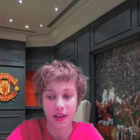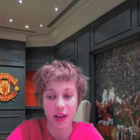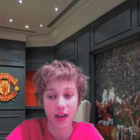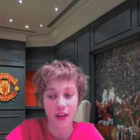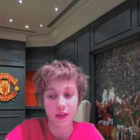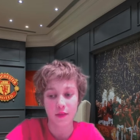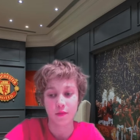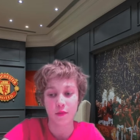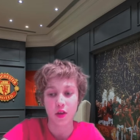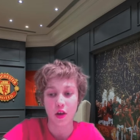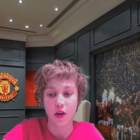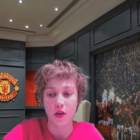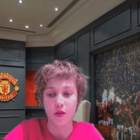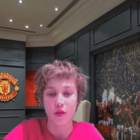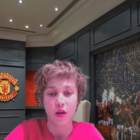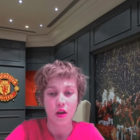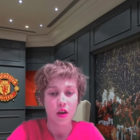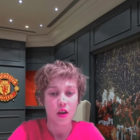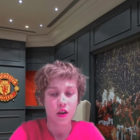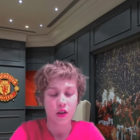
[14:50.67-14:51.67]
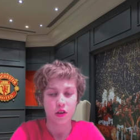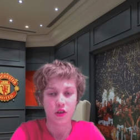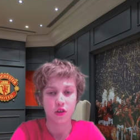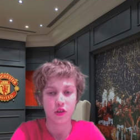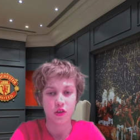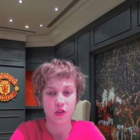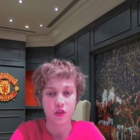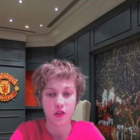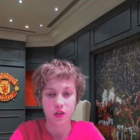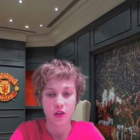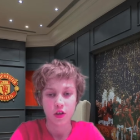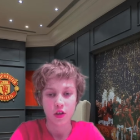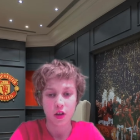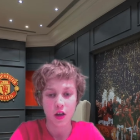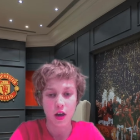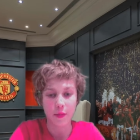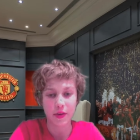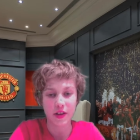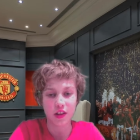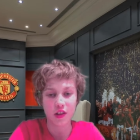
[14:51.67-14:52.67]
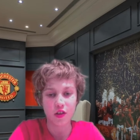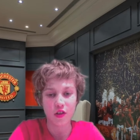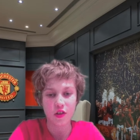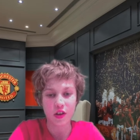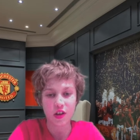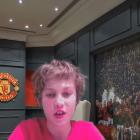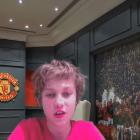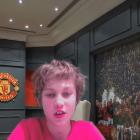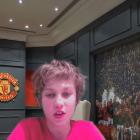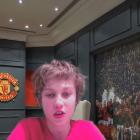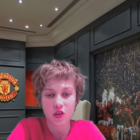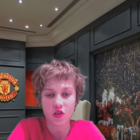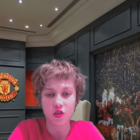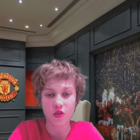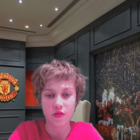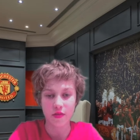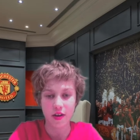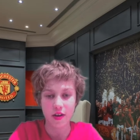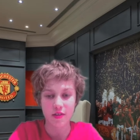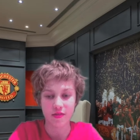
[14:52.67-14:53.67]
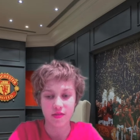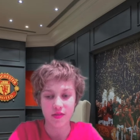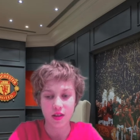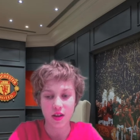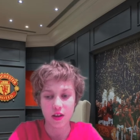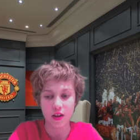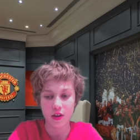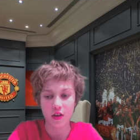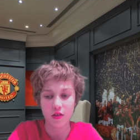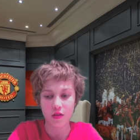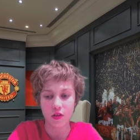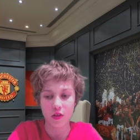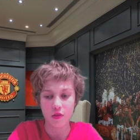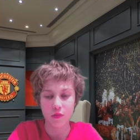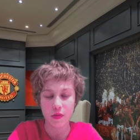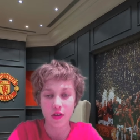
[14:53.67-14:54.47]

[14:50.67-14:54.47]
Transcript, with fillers: Get them low, because I mean, look, you, you saw it.